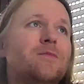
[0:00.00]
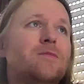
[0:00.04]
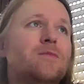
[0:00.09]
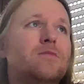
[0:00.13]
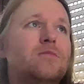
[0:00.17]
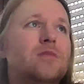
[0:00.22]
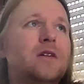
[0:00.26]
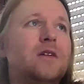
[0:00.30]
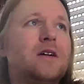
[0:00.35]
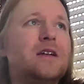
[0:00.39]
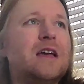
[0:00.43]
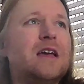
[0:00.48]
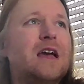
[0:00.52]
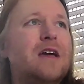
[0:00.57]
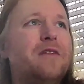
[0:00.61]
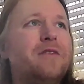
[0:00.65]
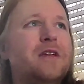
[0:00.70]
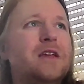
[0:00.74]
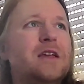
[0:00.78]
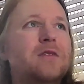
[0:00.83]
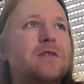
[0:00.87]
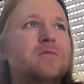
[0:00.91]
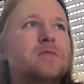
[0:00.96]
But
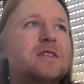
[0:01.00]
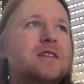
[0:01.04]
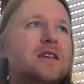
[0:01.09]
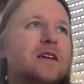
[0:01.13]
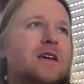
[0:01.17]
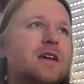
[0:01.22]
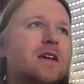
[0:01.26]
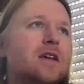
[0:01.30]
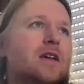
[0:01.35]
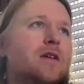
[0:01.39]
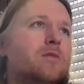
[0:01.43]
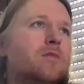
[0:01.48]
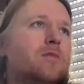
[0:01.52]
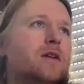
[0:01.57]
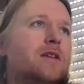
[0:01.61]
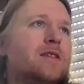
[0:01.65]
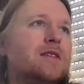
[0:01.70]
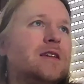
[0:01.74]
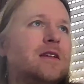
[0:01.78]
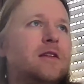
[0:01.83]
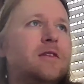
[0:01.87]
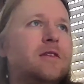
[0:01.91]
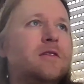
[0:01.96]
having him say
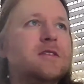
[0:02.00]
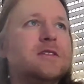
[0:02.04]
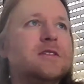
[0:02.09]
basically the